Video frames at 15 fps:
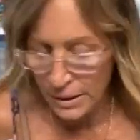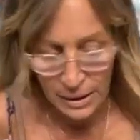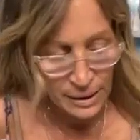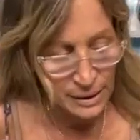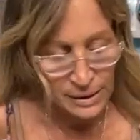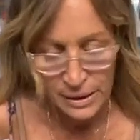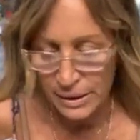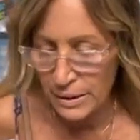think
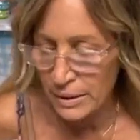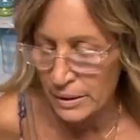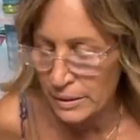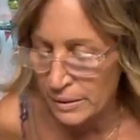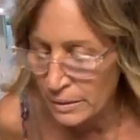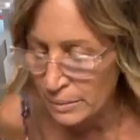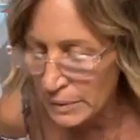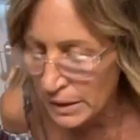I
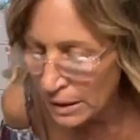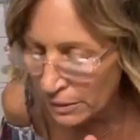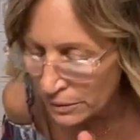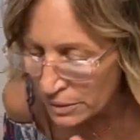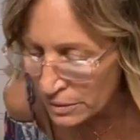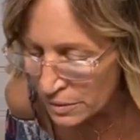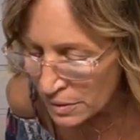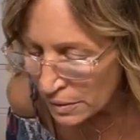needed, let me
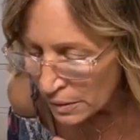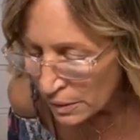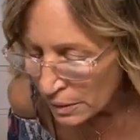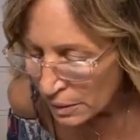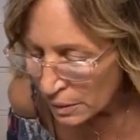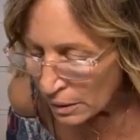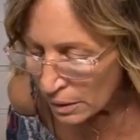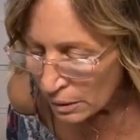count those.
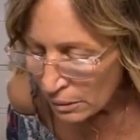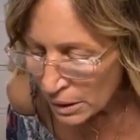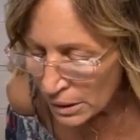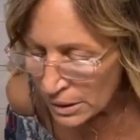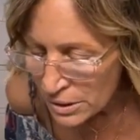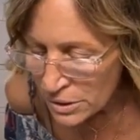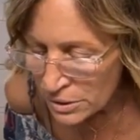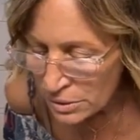
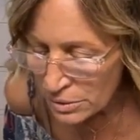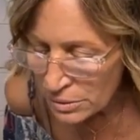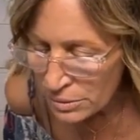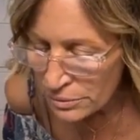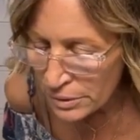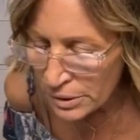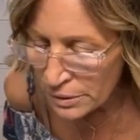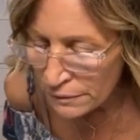1, 2,
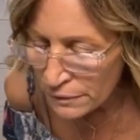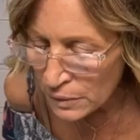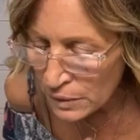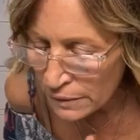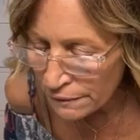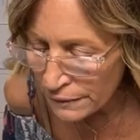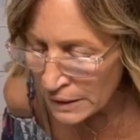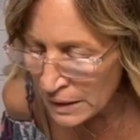3,
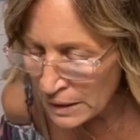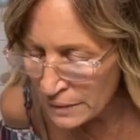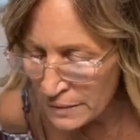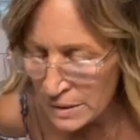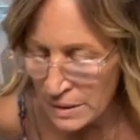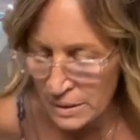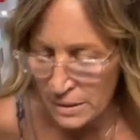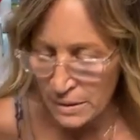4, 5,
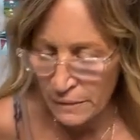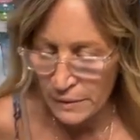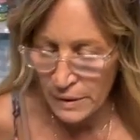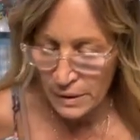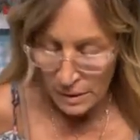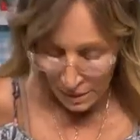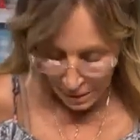6, 7,